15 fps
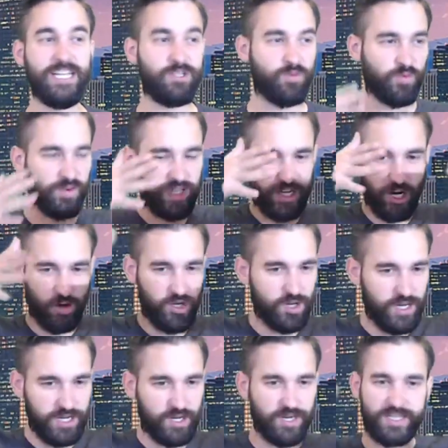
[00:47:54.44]

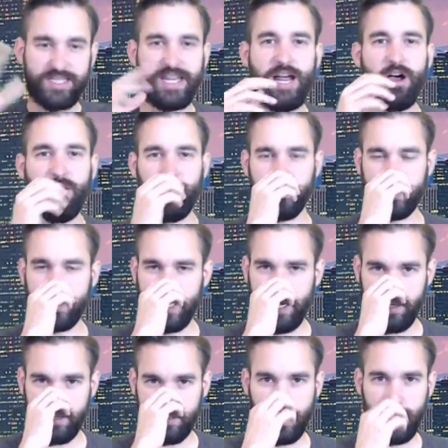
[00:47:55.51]
You could say all those
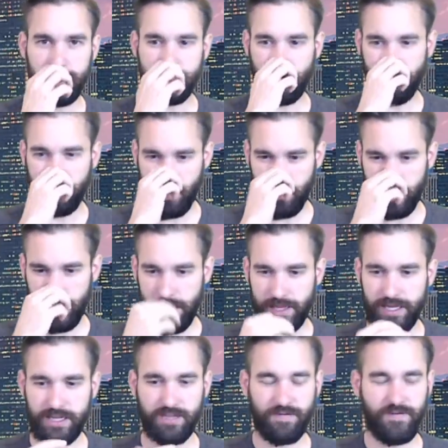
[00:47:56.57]
things. It's a very,
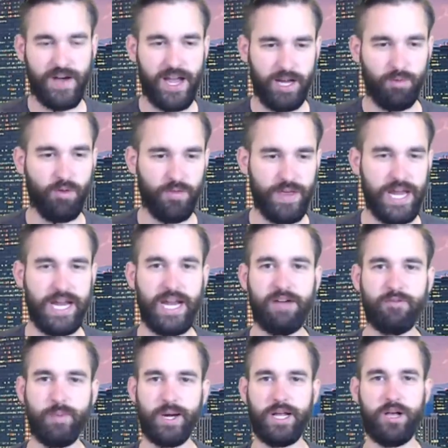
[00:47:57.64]
I think, definable thing, and
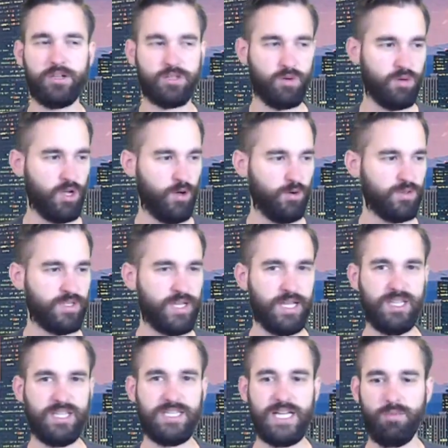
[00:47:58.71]
everybody also knows
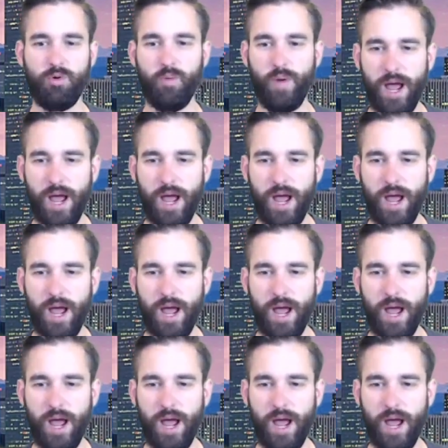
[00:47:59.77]
that the team